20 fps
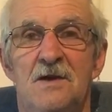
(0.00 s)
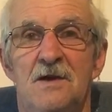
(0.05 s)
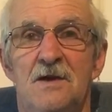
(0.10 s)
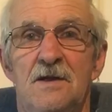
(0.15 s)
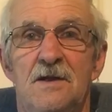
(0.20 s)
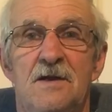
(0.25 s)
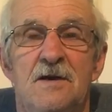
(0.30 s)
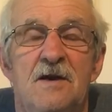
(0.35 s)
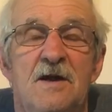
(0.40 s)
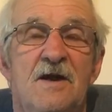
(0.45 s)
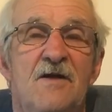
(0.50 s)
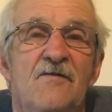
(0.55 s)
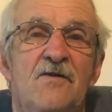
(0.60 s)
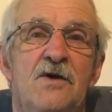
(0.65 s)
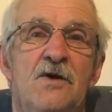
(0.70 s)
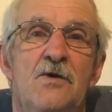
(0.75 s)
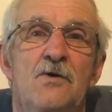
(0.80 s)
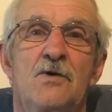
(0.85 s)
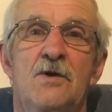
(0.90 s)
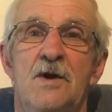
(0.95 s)
They didn't have
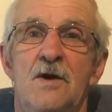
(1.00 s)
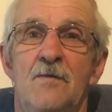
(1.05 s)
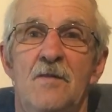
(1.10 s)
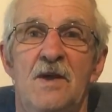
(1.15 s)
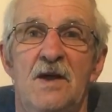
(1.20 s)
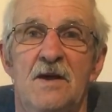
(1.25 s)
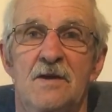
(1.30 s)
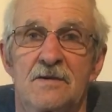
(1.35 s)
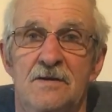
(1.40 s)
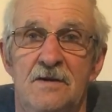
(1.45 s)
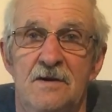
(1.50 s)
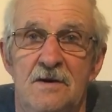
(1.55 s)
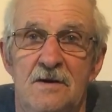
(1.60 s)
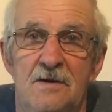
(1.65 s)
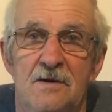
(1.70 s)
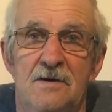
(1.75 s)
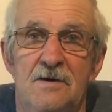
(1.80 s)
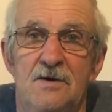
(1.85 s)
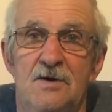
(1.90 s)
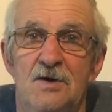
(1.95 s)
internet back
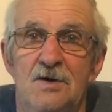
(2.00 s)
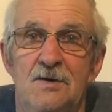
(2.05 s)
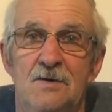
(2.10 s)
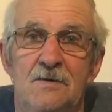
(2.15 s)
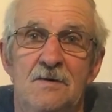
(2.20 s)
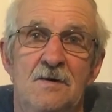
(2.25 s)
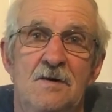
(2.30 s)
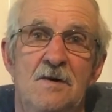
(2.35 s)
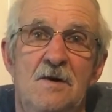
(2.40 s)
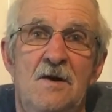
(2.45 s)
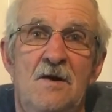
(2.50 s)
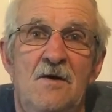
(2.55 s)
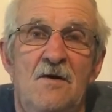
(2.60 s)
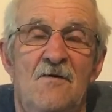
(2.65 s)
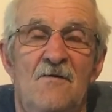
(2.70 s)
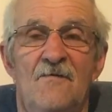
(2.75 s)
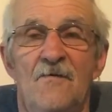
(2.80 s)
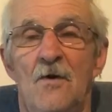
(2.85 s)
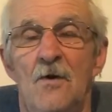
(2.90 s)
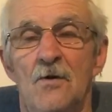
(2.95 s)
then, and
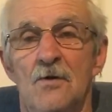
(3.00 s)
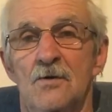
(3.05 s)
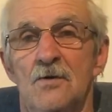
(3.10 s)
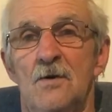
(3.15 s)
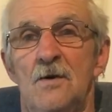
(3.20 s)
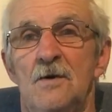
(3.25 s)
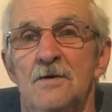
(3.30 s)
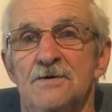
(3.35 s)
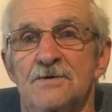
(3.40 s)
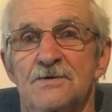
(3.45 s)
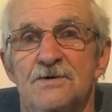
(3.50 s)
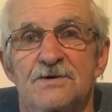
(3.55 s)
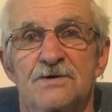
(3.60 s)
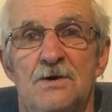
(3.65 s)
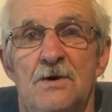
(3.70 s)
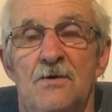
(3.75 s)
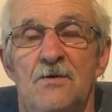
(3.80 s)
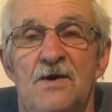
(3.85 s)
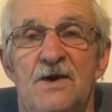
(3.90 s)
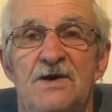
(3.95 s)
phone calls were
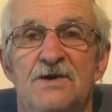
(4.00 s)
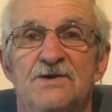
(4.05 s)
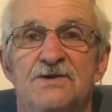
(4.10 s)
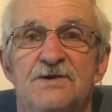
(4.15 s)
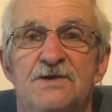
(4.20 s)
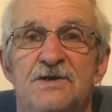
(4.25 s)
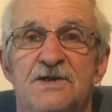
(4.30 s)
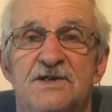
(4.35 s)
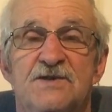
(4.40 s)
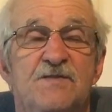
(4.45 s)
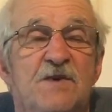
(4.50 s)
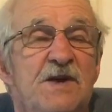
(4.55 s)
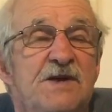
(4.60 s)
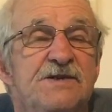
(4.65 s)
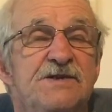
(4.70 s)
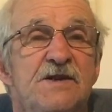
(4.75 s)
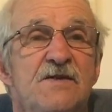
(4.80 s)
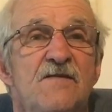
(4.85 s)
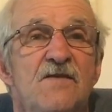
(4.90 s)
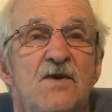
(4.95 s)
so outrageously
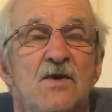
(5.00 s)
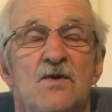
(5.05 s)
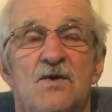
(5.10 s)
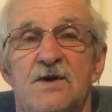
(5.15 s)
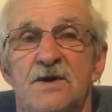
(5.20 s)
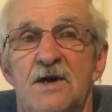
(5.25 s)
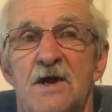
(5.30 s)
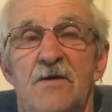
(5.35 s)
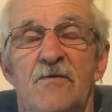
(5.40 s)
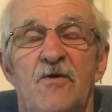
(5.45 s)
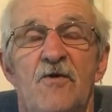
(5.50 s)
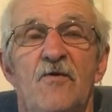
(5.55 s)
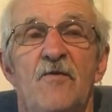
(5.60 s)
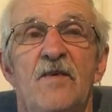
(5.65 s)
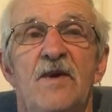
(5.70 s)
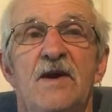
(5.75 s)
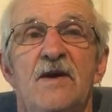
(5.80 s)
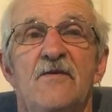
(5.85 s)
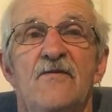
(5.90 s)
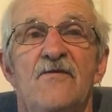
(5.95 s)
expensive. The only time I ever
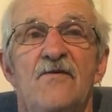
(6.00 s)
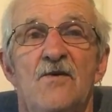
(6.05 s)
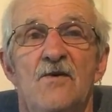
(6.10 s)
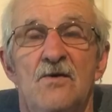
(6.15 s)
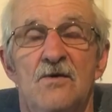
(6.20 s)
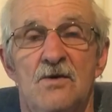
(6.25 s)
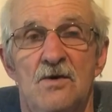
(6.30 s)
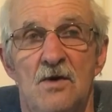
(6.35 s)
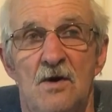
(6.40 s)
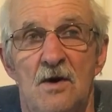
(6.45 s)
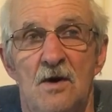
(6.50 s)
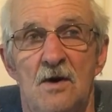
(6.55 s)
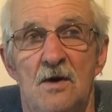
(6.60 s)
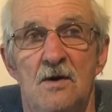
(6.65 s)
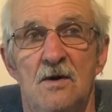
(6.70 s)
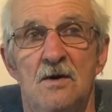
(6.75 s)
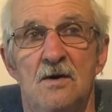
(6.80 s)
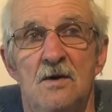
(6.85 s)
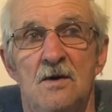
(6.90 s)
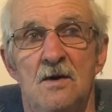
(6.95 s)
made a phone
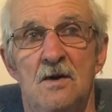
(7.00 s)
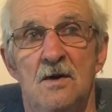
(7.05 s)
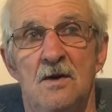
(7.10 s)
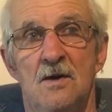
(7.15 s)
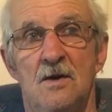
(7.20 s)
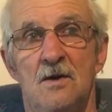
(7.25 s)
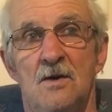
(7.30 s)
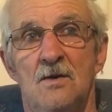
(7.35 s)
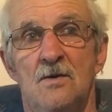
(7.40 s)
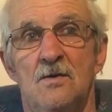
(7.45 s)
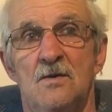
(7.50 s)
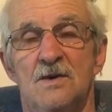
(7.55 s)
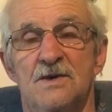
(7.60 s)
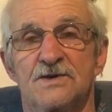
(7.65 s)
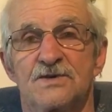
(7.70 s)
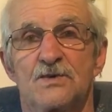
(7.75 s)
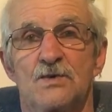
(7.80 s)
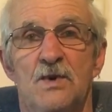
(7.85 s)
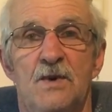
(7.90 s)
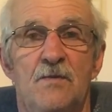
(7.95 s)
call
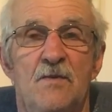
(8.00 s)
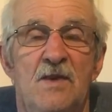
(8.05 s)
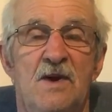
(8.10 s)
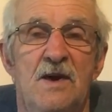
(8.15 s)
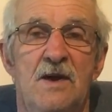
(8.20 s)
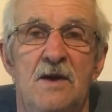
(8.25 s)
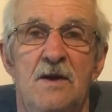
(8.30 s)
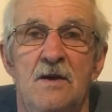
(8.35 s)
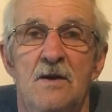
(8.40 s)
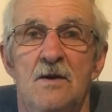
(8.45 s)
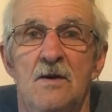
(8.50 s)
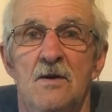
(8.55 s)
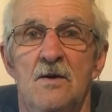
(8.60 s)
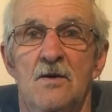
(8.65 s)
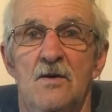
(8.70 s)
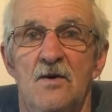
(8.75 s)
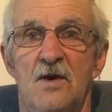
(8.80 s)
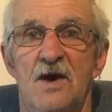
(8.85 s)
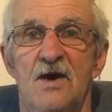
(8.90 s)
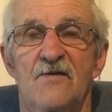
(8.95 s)
was when my
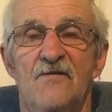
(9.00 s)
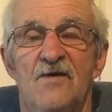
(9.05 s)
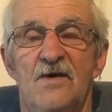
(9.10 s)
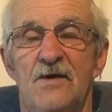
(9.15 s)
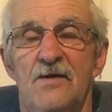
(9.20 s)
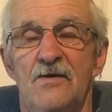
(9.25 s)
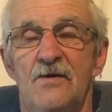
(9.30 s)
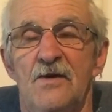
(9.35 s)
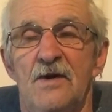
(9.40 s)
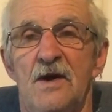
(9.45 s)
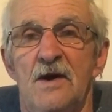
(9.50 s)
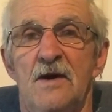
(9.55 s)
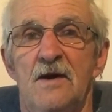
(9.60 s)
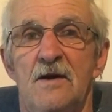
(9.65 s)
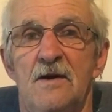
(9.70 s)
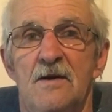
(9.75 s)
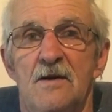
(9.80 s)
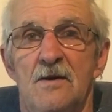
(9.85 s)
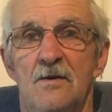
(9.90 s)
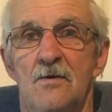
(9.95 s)
grandfather
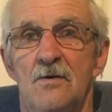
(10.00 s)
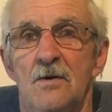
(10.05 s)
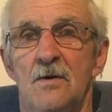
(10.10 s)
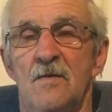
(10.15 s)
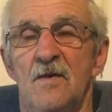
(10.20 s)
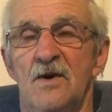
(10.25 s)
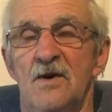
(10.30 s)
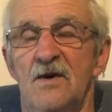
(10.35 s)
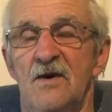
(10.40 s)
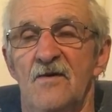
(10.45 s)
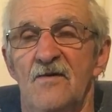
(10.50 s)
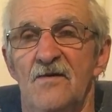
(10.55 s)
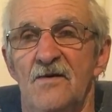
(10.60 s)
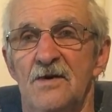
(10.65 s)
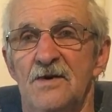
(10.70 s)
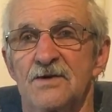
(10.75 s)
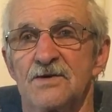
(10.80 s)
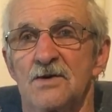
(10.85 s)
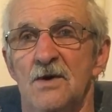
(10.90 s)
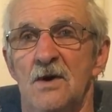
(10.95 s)
died. Or my
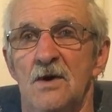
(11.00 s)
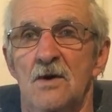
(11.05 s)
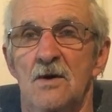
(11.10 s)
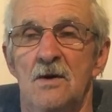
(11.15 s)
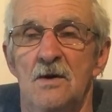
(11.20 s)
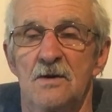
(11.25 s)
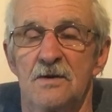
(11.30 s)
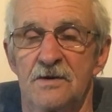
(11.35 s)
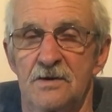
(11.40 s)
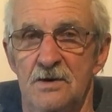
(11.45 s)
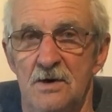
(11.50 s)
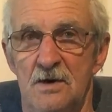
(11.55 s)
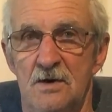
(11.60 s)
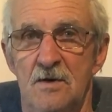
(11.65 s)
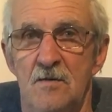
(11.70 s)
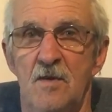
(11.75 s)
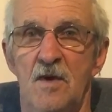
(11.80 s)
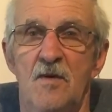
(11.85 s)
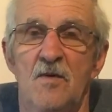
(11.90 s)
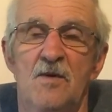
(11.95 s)
grandfather, so I called and talked
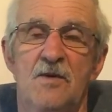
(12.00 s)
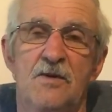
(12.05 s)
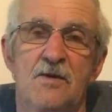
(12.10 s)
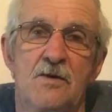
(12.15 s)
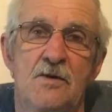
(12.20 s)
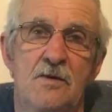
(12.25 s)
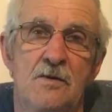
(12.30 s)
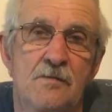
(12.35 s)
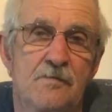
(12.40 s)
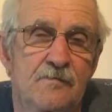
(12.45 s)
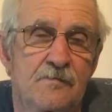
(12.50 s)
to my mother.